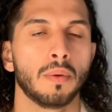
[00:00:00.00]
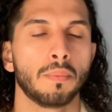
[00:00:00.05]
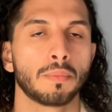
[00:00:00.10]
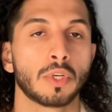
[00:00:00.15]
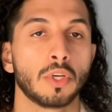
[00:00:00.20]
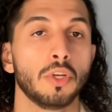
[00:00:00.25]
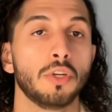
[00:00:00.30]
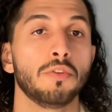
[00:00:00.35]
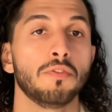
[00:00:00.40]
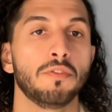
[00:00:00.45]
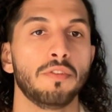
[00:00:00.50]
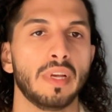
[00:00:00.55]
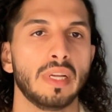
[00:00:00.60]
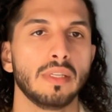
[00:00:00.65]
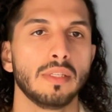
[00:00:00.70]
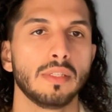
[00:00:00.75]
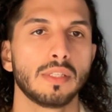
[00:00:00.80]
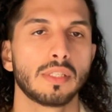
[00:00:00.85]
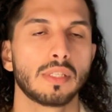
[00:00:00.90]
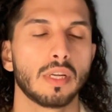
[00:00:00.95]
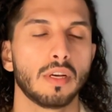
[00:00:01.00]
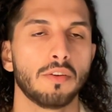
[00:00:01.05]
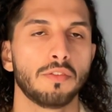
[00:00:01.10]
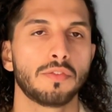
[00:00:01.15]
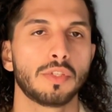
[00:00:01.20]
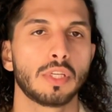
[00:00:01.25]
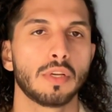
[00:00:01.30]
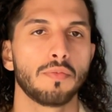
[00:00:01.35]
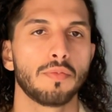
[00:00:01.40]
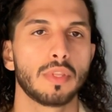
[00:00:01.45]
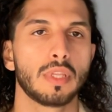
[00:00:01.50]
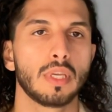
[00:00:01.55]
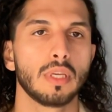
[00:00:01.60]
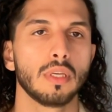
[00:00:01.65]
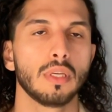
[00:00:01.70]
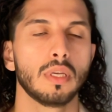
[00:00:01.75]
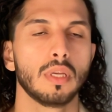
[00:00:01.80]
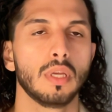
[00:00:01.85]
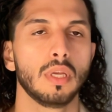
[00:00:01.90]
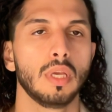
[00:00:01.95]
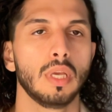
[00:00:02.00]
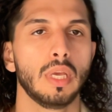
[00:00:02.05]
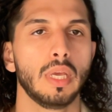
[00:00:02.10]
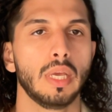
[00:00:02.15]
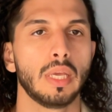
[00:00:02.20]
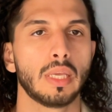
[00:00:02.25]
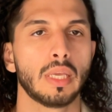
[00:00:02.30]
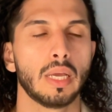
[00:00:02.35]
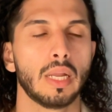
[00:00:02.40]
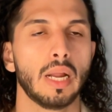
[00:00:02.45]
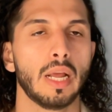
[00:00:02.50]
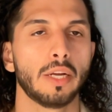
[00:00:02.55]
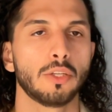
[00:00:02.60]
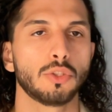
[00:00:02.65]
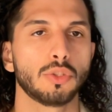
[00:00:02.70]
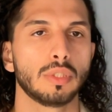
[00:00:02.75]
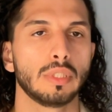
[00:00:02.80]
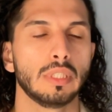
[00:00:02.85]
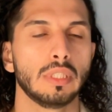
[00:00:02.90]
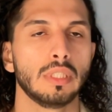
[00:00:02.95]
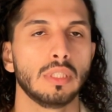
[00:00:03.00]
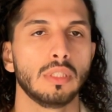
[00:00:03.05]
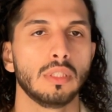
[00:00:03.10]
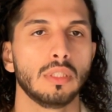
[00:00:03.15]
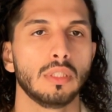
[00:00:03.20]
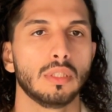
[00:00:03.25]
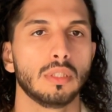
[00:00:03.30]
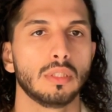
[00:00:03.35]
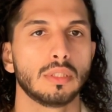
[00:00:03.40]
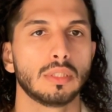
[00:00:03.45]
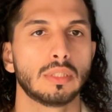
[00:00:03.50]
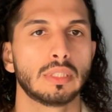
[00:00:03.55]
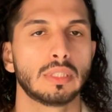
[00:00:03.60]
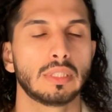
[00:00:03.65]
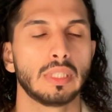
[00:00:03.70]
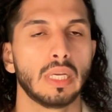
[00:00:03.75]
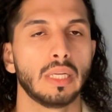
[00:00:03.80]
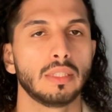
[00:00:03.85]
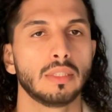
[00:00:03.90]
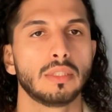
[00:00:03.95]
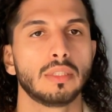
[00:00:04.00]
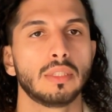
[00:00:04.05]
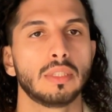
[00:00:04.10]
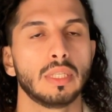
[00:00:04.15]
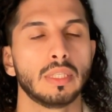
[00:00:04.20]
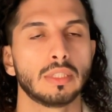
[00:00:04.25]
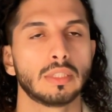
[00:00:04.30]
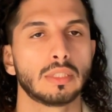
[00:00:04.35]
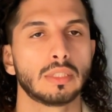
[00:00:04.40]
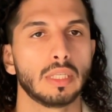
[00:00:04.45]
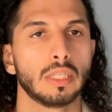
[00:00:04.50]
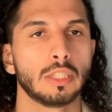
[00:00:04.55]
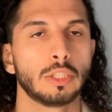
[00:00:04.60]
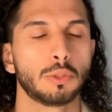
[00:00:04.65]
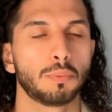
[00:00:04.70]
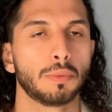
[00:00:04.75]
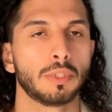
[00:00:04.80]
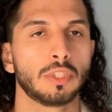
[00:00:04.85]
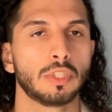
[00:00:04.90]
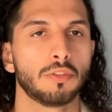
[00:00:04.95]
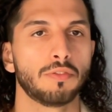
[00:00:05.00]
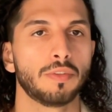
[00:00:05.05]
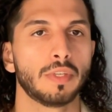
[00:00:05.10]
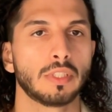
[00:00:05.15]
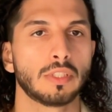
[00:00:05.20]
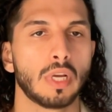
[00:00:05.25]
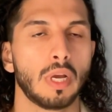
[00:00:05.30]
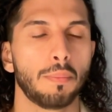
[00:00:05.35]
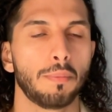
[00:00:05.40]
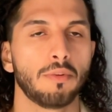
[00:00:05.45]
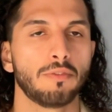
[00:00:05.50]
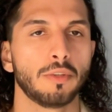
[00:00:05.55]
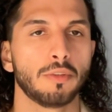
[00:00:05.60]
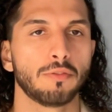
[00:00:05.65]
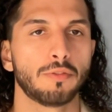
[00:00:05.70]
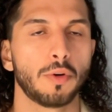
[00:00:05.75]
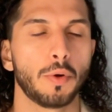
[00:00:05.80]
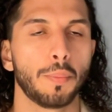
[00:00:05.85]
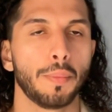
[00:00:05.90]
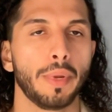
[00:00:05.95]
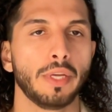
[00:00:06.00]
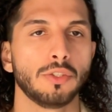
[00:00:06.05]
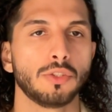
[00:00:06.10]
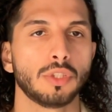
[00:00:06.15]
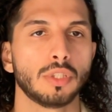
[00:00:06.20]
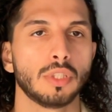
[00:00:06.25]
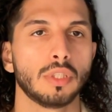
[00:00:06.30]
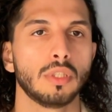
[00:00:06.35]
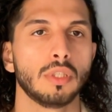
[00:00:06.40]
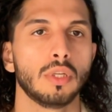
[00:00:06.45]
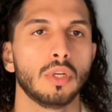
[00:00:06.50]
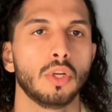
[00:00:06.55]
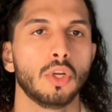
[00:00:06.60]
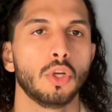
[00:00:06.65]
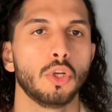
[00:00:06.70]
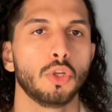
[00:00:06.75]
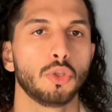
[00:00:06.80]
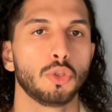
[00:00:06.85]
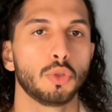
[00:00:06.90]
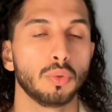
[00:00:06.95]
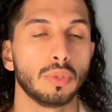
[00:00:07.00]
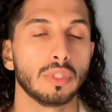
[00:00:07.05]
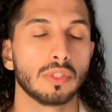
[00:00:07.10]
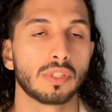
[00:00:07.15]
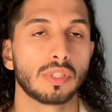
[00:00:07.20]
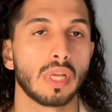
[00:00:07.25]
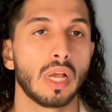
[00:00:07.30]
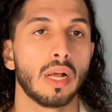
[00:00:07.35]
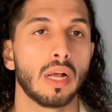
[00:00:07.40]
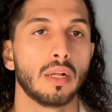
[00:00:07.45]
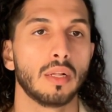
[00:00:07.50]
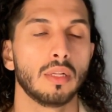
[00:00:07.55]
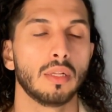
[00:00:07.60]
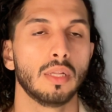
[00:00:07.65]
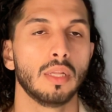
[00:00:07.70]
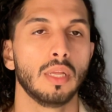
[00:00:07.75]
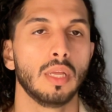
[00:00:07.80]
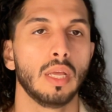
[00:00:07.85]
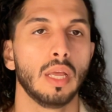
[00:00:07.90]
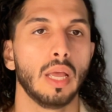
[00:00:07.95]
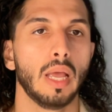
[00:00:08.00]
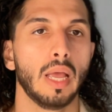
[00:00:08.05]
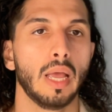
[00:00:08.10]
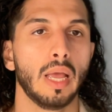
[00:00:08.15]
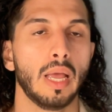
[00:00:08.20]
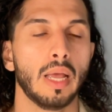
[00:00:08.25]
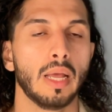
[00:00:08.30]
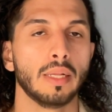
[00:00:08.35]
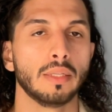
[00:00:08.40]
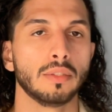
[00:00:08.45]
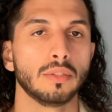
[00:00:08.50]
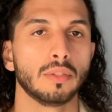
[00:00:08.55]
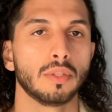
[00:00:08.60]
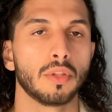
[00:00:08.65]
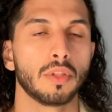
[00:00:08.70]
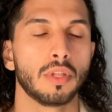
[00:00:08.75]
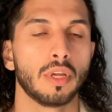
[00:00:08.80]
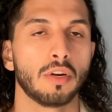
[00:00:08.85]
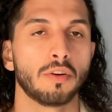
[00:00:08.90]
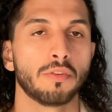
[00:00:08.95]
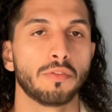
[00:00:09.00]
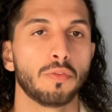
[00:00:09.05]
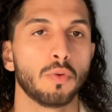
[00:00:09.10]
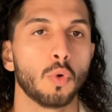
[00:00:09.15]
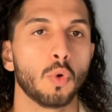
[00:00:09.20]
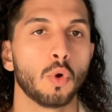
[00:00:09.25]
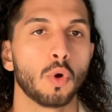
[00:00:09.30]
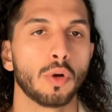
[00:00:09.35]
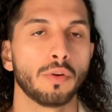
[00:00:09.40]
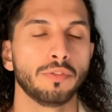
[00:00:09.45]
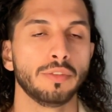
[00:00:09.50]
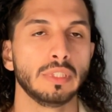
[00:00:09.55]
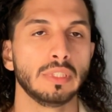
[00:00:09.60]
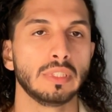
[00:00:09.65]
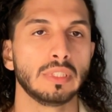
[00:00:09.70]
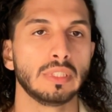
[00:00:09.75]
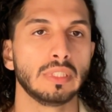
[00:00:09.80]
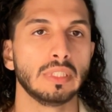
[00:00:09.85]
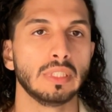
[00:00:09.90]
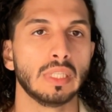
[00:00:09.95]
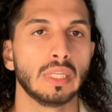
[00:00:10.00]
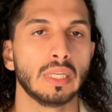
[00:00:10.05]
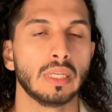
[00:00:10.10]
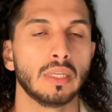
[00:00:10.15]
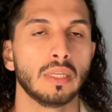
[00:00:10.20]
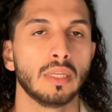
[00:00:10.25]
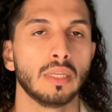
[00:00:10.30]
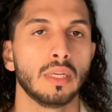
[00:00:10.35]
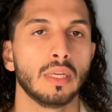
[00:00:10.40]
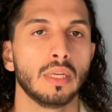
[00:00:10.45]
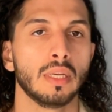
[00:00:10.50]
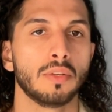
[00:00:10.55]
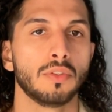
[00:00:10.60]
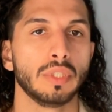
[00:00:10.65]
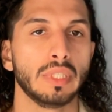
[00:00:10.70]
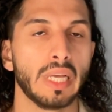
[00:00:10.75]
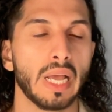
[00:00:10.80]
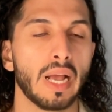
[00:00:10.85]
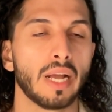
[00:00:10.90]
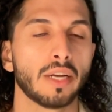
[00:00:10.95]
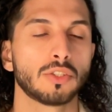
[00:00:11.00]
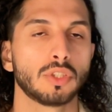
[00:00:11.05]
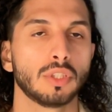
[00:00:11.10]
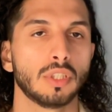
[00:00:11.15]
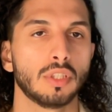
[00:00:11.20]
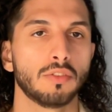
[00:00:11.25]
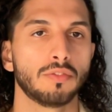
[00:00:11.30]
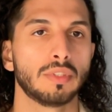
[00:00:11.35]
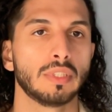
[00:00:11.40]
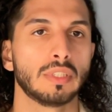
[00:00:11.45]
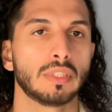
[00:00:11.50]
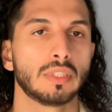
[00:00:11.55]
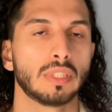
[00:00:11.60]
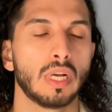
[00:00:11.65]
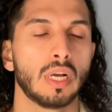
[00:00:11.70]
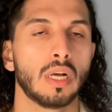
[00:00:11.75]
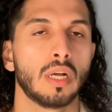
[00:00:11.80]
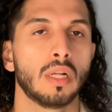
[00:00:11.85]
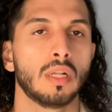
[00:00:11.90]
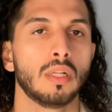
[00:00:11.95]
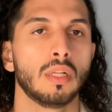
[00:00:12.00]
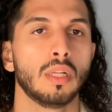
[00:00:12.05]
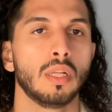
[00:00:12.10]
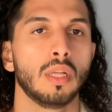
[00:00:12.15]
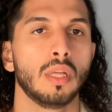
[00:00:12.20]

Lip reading: convinced of something, it can actually send a specific type of information to the cell, and therefore we see the reaction of the cell